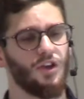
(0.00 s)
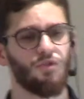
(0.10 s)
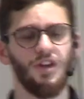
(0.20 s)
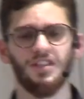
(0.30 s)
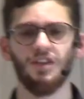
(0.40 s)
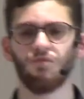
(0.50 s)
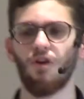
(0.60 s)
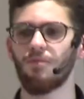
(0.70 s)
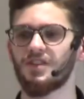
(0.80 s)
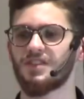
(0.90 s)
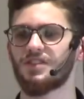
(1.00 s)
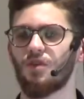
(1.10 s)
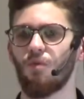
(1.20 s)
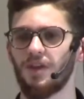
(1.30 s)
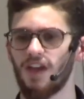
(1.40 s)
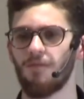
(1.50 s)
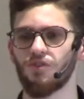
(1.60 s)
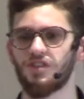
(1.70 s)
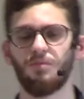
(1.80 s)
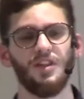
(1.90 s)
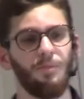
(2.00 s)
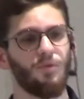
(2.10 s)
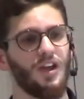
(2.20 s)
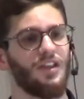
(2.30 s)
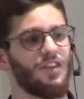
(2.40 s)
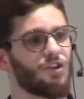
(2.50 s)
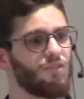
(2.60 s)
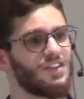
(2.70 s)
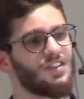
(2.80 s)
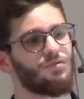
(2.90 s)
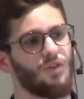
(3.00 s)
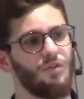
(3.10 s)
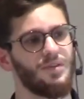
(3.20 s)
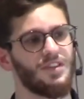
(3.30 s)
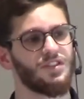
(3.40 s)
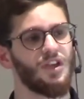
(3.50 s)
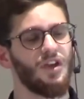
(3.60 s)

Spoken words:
Greeks and Romans who became Muslim liberated the Greeks and Romans